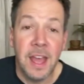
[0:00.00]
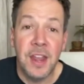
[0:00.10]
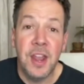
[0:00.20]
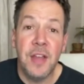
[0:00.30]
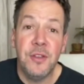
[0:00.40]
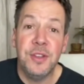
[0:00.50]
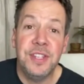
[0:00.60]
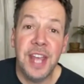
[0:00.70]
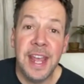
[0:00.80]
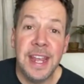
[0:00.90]
Another
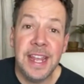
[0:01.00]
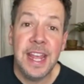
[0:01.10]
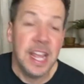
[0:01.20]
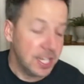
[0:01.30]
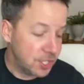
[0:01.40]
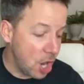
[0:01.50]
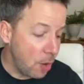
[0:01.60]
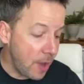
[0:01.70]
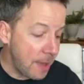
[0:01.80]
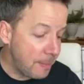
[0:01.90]
day is going